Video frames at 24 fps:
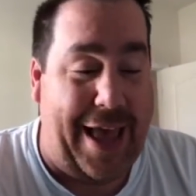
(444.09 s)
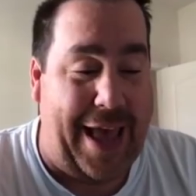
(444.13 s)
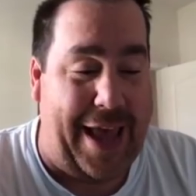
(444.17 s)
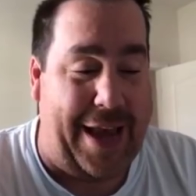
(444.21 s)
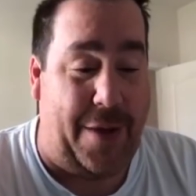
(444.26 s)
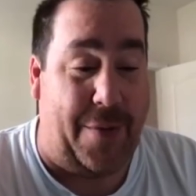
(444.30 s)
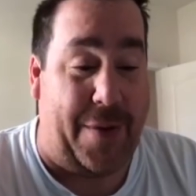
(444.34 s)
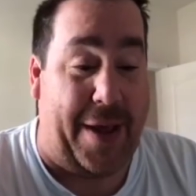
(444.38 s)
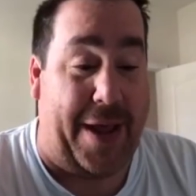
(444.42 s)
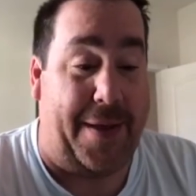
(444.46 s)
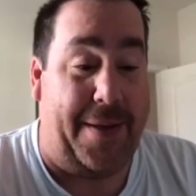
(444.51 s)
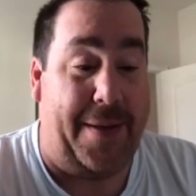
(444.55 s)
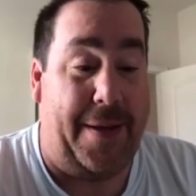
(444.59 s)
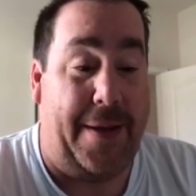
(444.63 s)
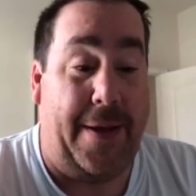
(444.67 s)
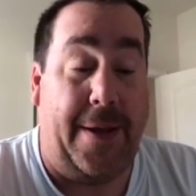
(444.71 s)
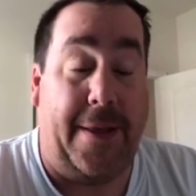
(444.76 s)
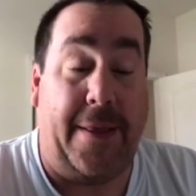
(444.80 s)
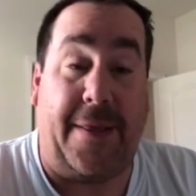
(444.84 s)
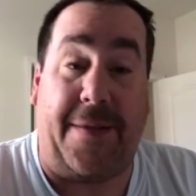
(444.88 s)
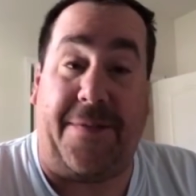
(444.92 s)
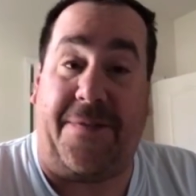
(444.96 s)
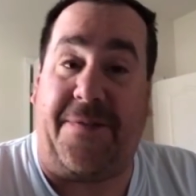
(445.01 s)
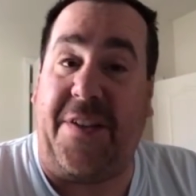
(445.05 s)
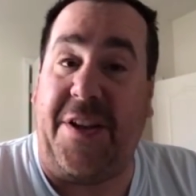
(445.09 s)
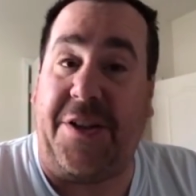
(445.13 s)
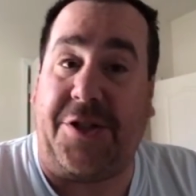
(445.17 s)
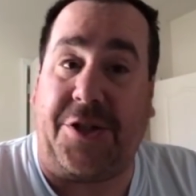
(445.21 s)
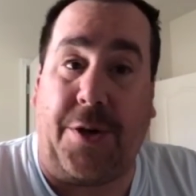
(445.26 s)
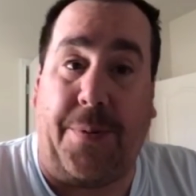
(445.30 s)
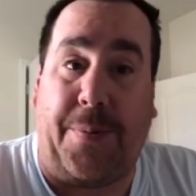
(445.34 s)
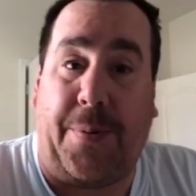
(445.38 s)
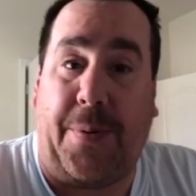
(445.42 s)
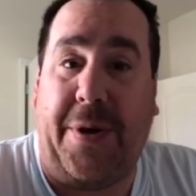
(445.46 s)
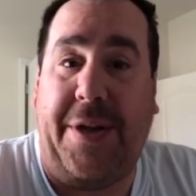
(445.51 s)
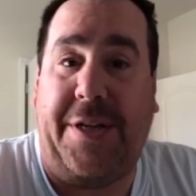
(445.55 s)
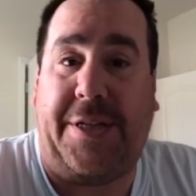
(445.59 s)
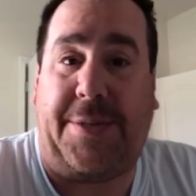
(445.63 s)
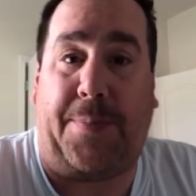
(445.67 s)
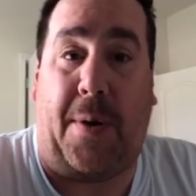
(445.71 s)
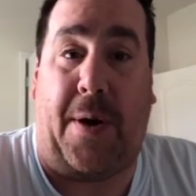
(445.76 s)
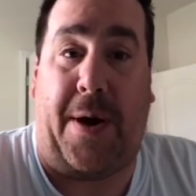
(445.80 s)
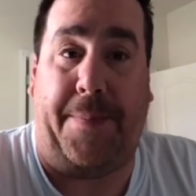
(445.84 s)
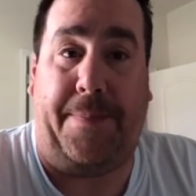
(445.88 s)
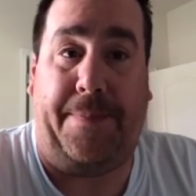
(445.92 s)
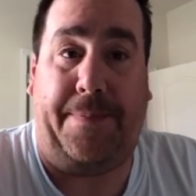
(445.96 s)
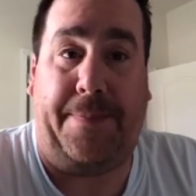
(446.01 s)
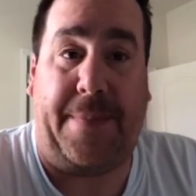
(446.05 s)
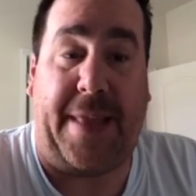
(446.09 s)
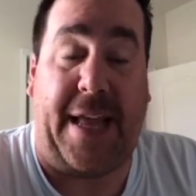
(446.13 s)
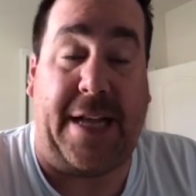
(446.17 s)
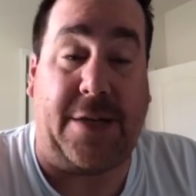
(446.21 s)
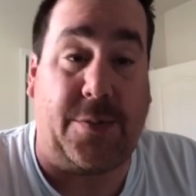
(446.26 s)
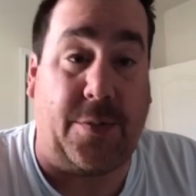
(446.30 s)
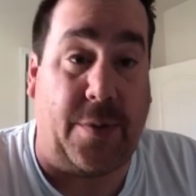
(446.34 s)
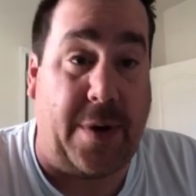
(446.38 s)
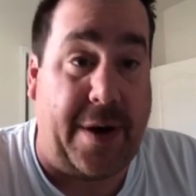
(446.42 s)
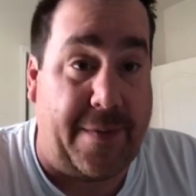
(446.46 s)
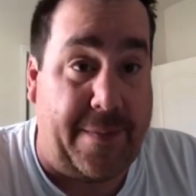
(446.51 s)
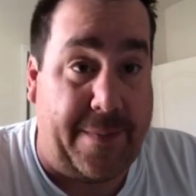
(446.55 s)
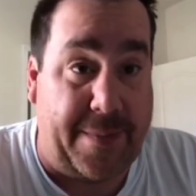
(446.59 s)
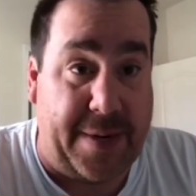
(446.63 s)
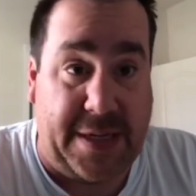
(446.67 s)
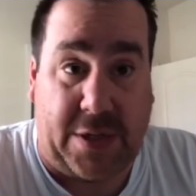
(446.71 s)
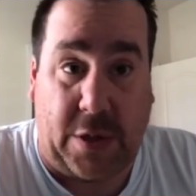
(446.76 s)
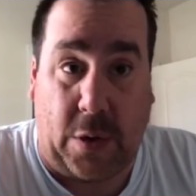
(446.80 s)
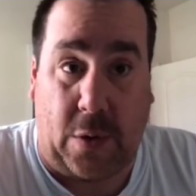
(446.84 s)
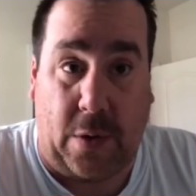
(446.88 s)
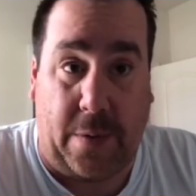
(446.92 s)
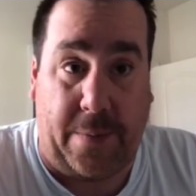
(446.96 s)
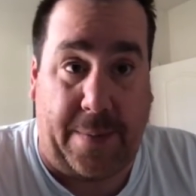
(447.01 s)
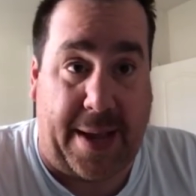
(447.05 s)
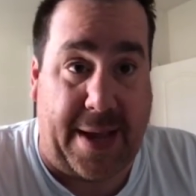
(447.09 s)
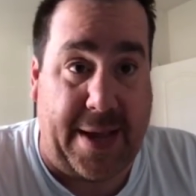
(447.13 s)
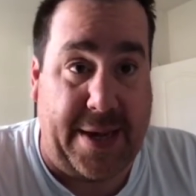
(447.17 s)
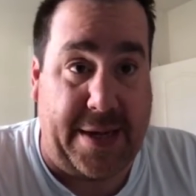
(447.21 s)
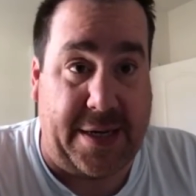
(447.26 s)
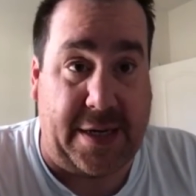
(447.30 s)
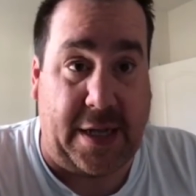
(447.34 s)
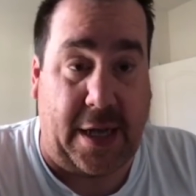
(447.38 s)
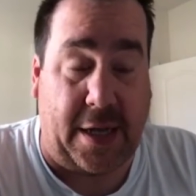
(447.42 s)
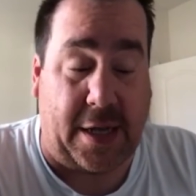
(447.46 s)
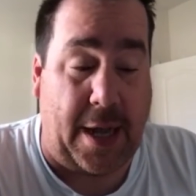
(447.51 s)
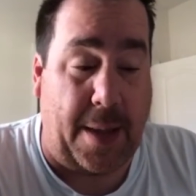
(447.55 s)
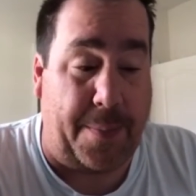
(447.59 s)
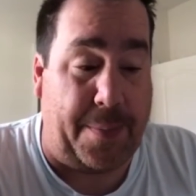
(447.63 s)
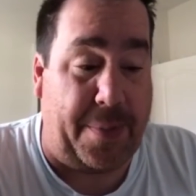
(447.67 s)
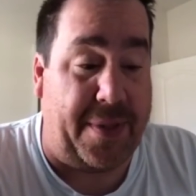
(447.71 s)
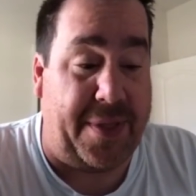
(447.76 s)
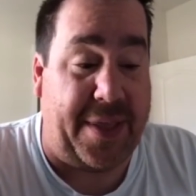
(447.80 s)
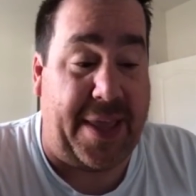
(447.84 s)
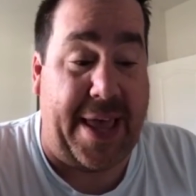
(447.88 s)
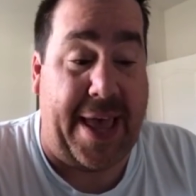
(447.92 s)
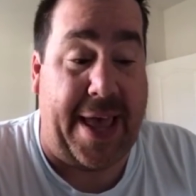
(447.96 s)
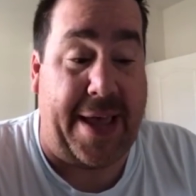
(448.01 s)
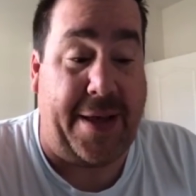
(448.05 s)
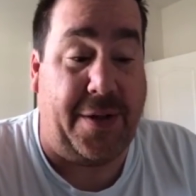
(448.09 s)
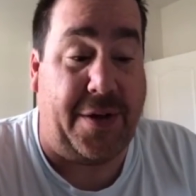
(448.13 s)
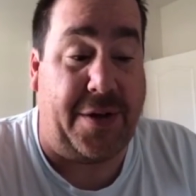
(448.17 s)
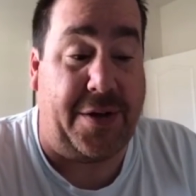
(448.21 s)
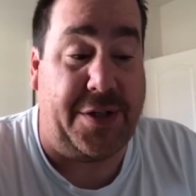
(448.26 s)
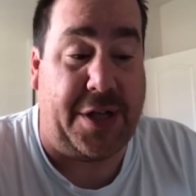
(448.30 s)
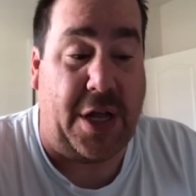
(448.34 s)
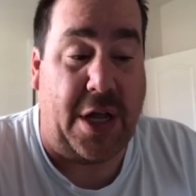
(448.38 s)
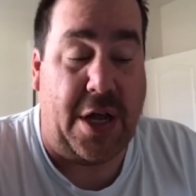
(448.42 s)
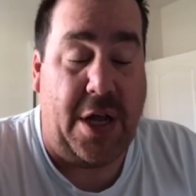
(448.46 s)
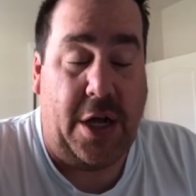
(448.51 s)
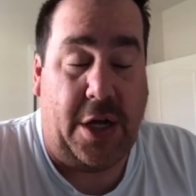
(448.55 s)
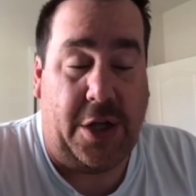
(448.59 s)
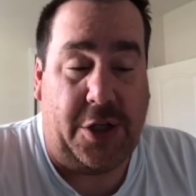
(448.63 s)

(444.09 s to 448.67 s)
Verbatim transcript: Anyway, the fish are pre-spawn. That's what I've been told by a couple of the anglers.